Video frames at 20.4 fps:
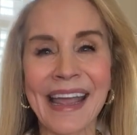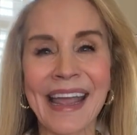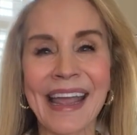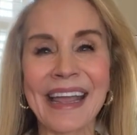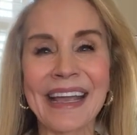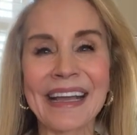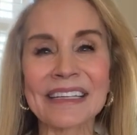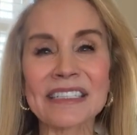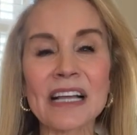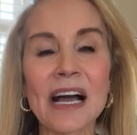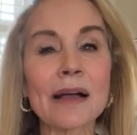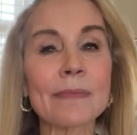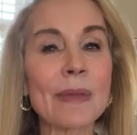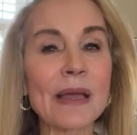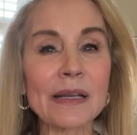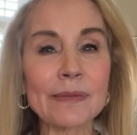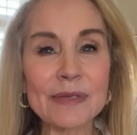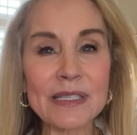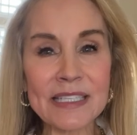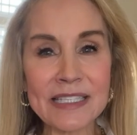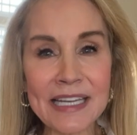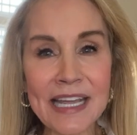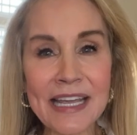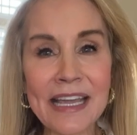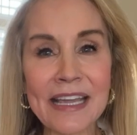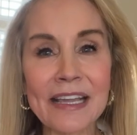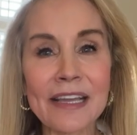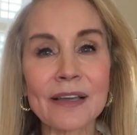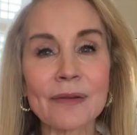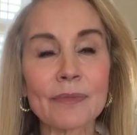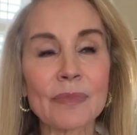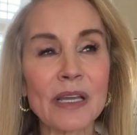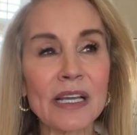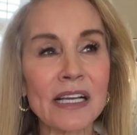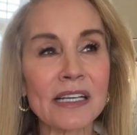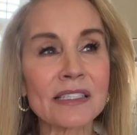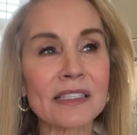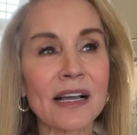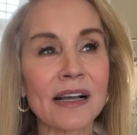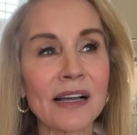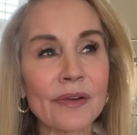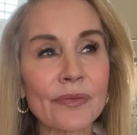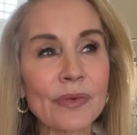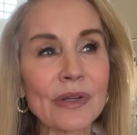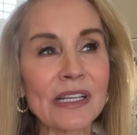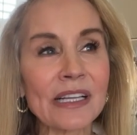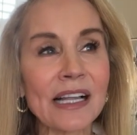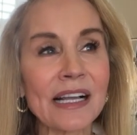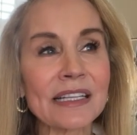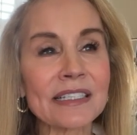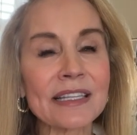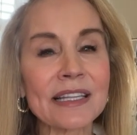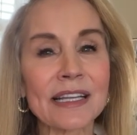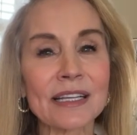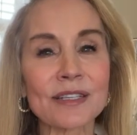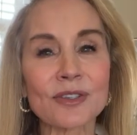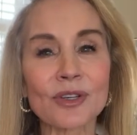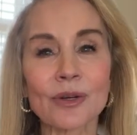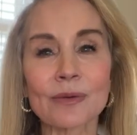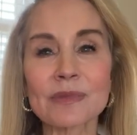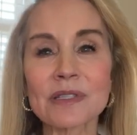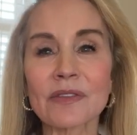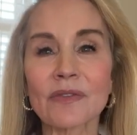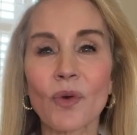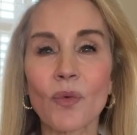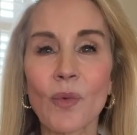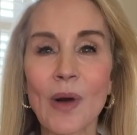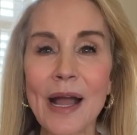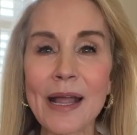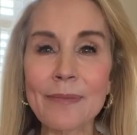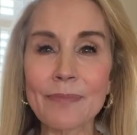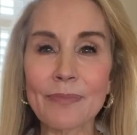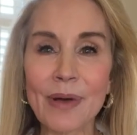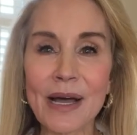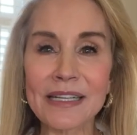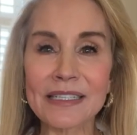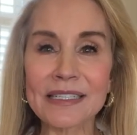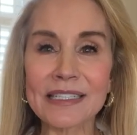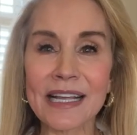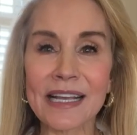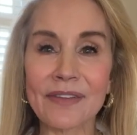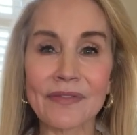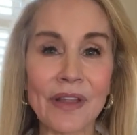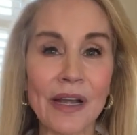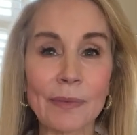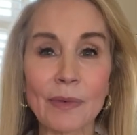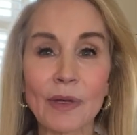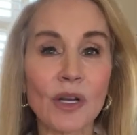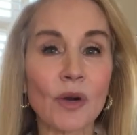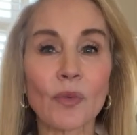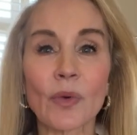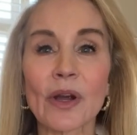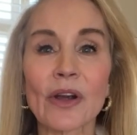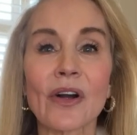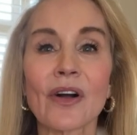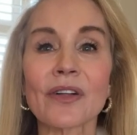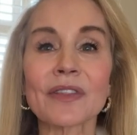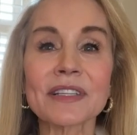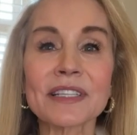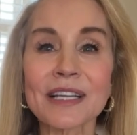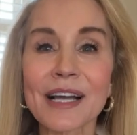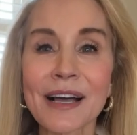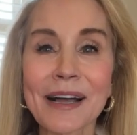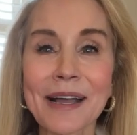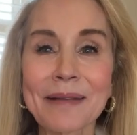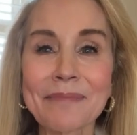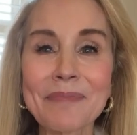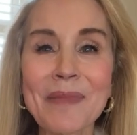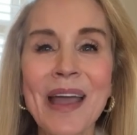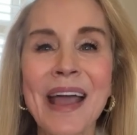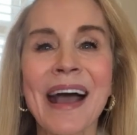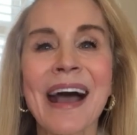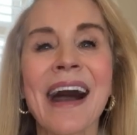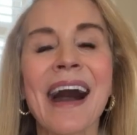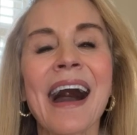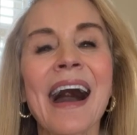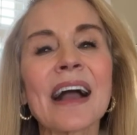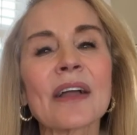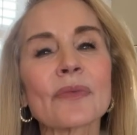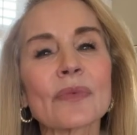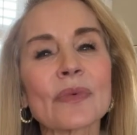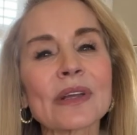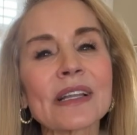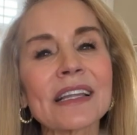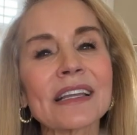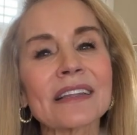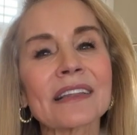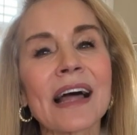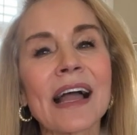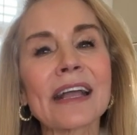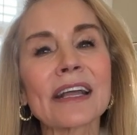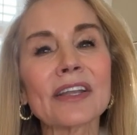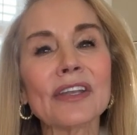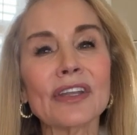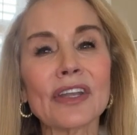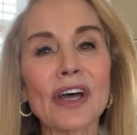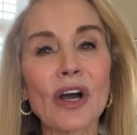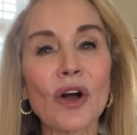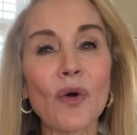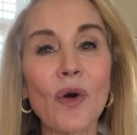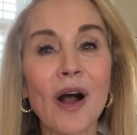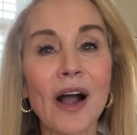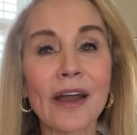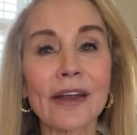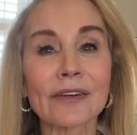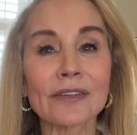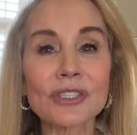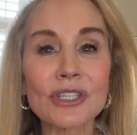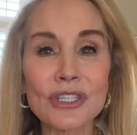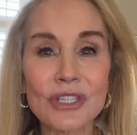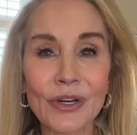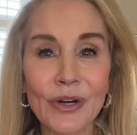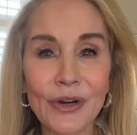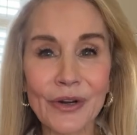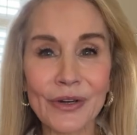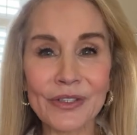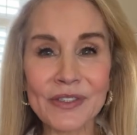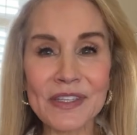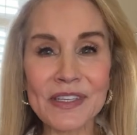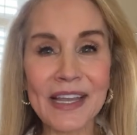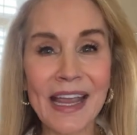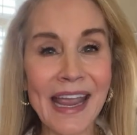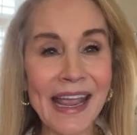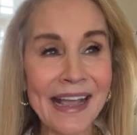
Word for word: And I made a mistake because I realized that in terms of a white button down that I'm gonna wear all the time, I really like no iron shirts.